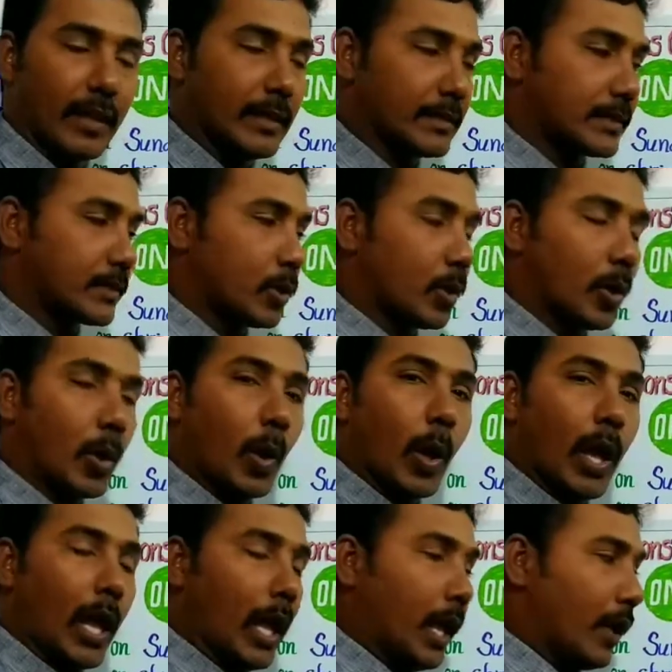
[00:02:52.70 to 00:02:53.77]
So,
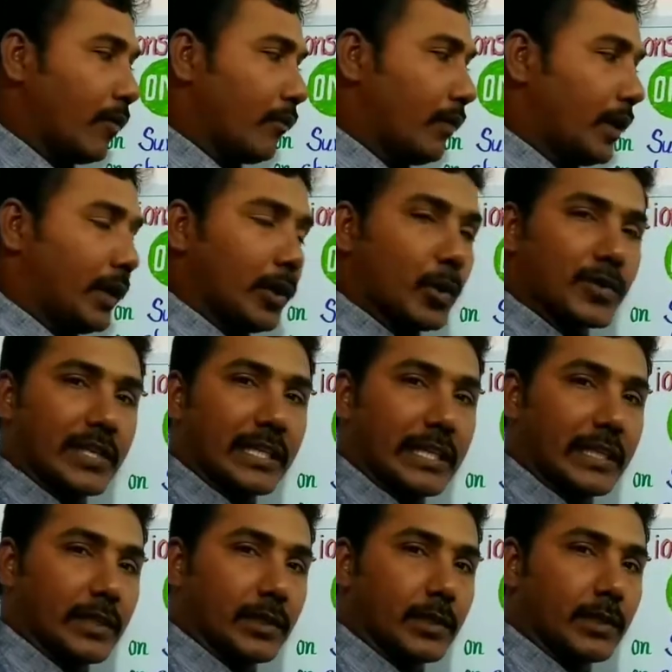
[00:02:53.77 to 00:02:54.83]
we used
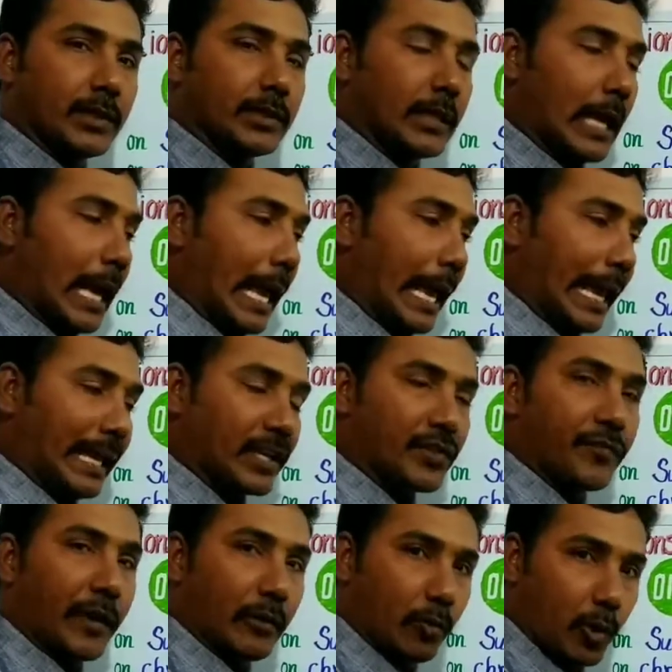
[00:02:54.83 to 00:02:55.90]
here at
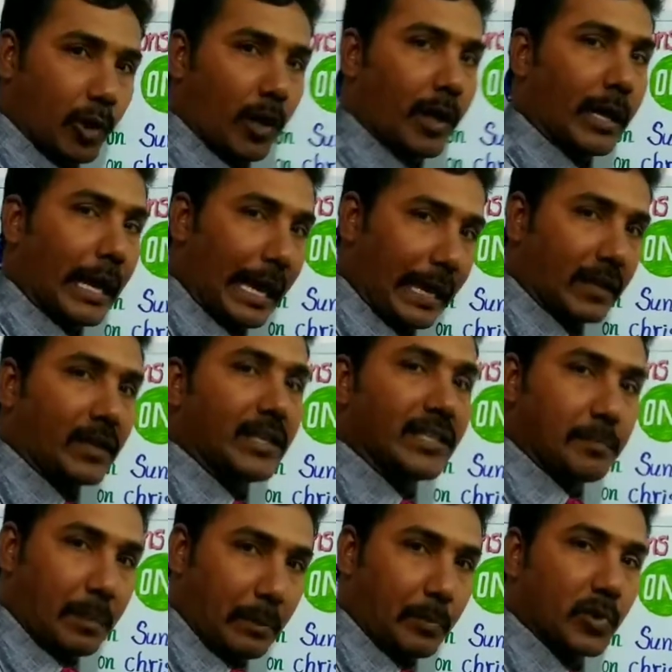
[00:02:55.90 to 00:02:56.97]
5 o'clock, at is
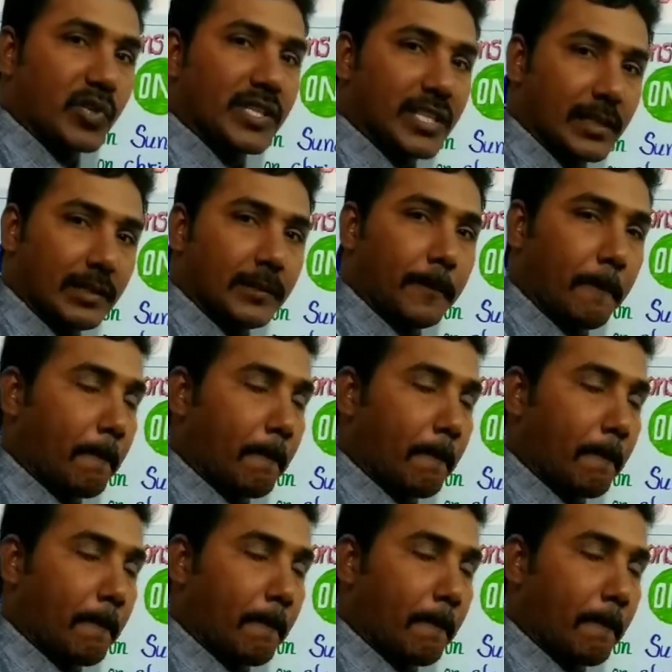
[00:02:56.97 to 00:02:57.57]
preposition,